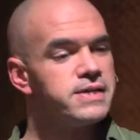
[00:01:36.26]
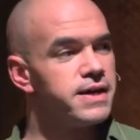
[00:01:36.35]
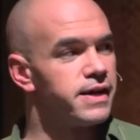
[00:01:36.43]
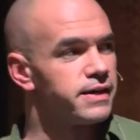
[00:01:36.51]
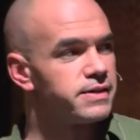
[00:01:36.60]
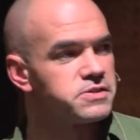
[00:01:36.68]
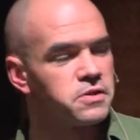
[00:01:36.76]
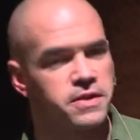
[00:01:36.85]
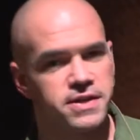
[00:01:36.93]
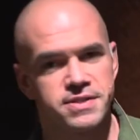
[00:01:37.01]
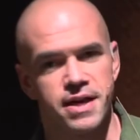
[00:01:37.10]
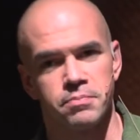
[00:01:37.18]
Yeah, so
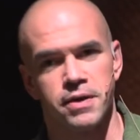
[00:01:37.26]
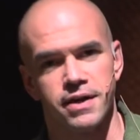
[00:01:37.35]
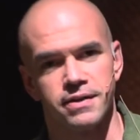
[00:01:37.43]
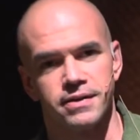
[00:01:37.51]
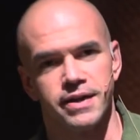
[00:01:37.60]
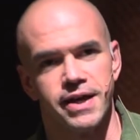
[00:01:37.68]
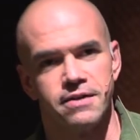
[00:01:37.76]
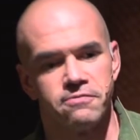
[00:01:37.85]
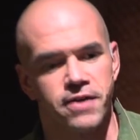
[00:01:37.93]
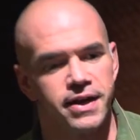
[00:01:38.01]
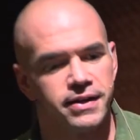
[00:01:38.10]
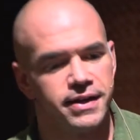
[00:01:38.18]
things kept getting delayed, and
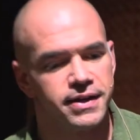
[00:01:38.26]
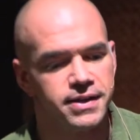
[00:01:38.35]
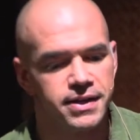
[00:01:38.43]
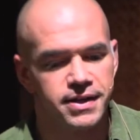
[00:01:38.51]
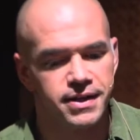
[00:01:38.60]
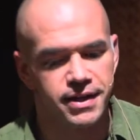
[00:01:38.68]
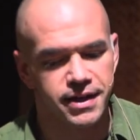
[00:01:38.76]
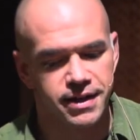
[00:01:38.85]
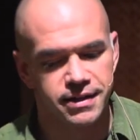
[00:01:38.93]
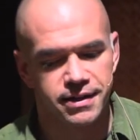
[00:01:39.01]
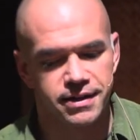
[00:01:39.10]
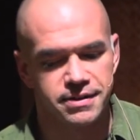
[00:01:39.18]
finally,
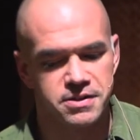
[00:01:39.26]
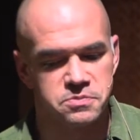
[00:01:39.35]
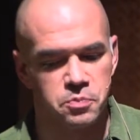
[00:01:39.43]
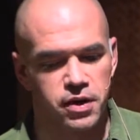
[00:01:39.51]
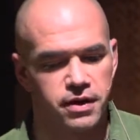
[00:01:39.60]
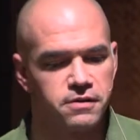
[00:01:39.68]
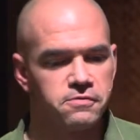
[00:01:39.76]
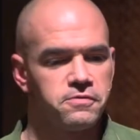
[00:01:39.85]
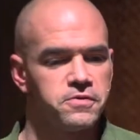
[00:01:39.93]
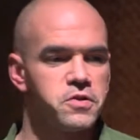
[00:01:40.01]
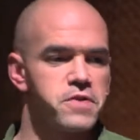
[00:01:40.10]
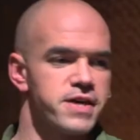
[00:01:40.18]
in the spring
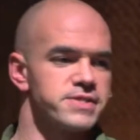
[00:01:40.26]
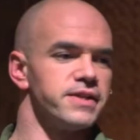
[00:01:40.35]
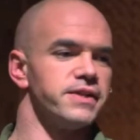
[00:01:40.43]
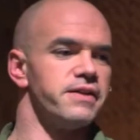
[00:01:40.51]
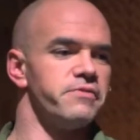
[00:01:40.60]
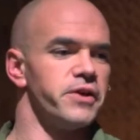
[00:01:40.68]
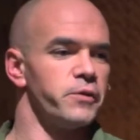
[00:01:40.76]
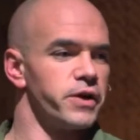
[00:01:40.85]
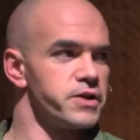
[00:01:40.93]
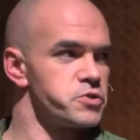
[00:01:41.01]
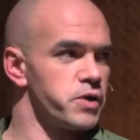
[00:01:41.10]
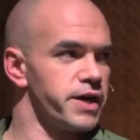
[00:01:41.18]
of 2011, I went
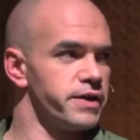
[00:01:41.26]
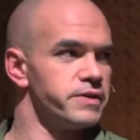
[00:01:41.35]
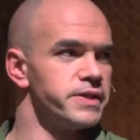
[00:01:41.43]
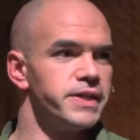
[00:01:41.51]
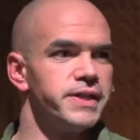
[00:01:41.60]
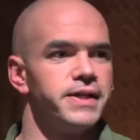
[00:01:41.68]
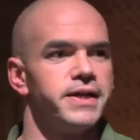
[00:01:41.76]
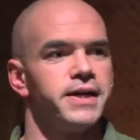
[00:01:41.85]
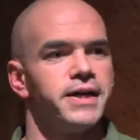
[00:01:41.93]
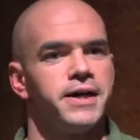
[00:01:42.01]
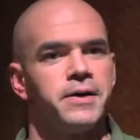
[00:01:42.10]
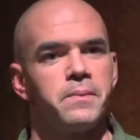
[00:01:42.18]
on trial.
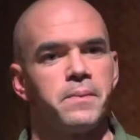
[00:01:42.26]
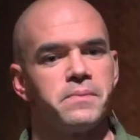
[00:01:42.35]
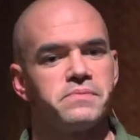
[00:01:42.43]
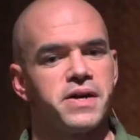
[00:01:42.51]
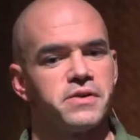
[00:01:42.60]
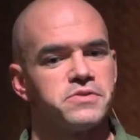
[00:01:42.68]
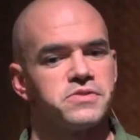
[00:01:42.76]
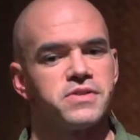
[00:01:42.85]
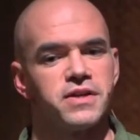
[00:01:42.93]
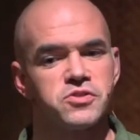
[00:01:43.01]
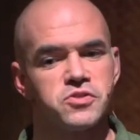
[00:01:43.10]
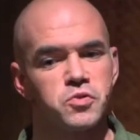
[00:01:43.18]
I was
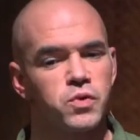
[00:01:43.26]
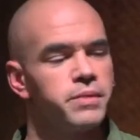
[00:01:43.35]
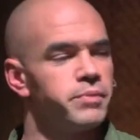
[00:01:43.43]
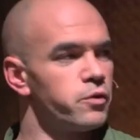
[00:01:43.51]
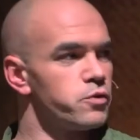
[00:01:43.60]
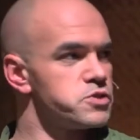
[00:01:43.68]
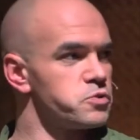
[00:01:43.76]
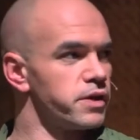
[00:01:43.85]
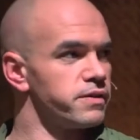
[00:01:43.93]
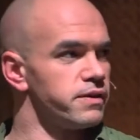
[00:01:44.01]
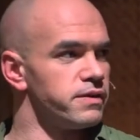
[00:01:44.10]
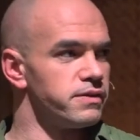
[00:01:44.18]
extremely
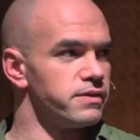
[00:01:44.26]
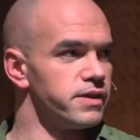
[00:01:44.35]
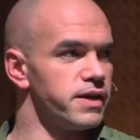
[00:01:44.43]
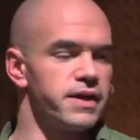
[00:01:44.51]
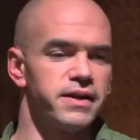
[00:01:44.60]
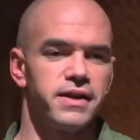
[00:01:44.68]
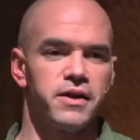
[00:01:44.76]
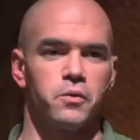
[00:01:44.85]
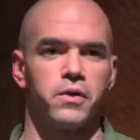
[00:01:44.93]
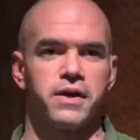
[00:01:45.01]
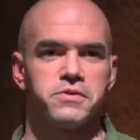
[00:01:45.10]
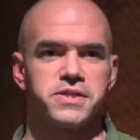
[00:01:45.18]
restricted in
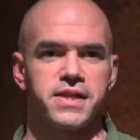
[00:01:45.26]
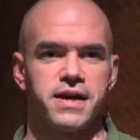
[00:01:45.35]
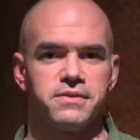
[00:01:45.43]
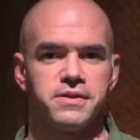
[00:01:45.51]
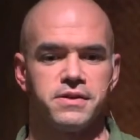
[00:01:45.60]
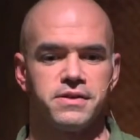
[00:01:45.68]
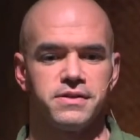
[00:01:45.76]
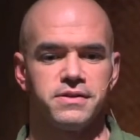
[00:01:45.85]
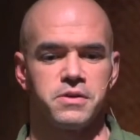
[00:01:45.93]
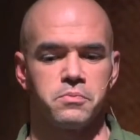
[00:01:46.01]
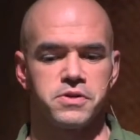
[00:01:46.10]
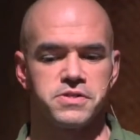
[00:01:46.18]
what I was allowed
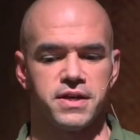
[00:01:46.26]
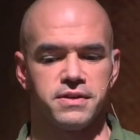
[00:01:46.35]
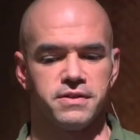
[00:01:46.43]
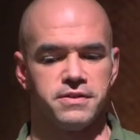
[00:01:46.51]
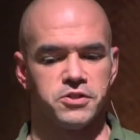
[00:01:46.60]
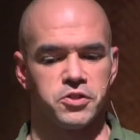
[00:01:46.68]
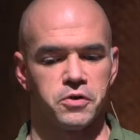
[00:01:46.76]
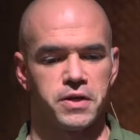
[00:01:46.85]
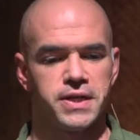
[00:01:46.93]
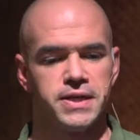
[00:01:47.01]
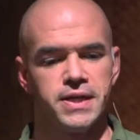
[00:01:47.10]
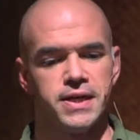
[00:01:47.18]
to present to the
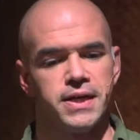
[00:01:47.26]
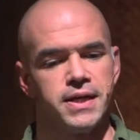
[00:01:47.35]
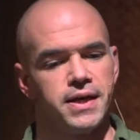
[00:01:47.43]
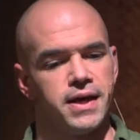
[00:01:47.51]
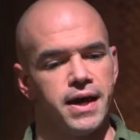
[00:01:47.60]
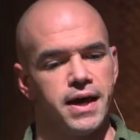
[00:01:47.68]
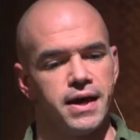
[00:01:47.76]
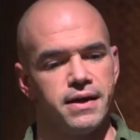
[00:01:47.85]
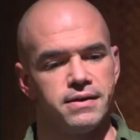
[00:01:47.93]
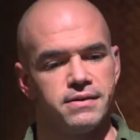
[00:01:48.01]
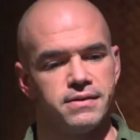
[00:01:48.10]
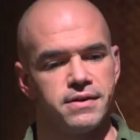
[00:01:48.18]
jury,
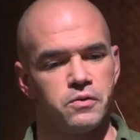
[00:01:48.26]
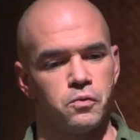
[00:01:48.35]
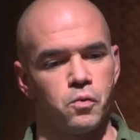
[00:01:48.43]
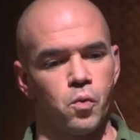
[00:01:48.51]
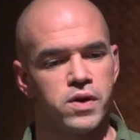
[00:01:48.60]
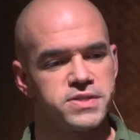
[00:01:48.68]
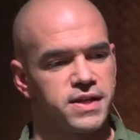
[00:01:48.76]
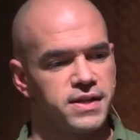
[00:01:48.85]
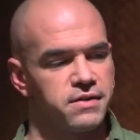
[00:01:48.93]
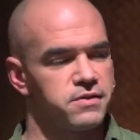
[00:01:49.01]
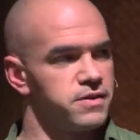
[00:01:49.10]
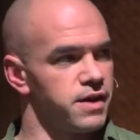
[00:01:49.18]
and wasn't
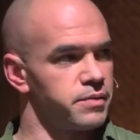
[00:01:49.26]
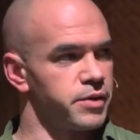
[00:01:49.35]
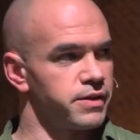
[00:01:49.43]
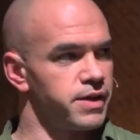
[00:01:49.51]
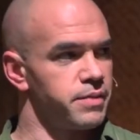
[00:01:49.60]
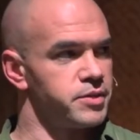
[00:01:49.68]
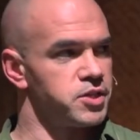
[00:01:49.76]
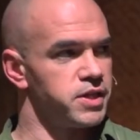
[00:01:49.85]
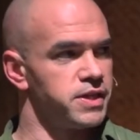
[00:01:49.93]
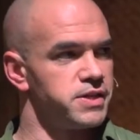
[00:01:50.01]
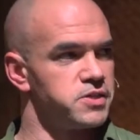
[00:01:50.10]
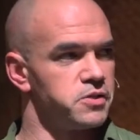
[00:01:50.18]
allowed to talk about climate
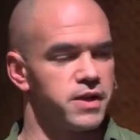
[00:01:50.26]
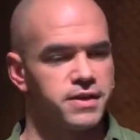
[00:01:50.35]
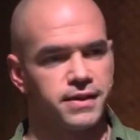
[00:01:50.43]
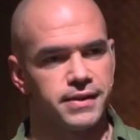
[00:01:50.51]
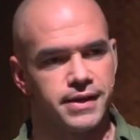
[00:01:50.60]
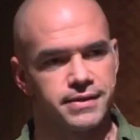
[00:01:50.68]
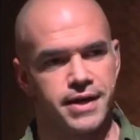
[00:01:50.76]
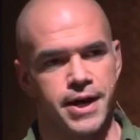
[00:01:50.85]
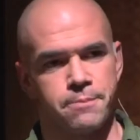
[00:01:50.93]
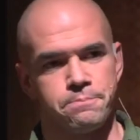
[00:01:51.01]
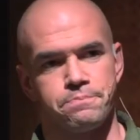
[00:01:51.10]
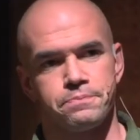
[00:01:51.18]
change or anything like that.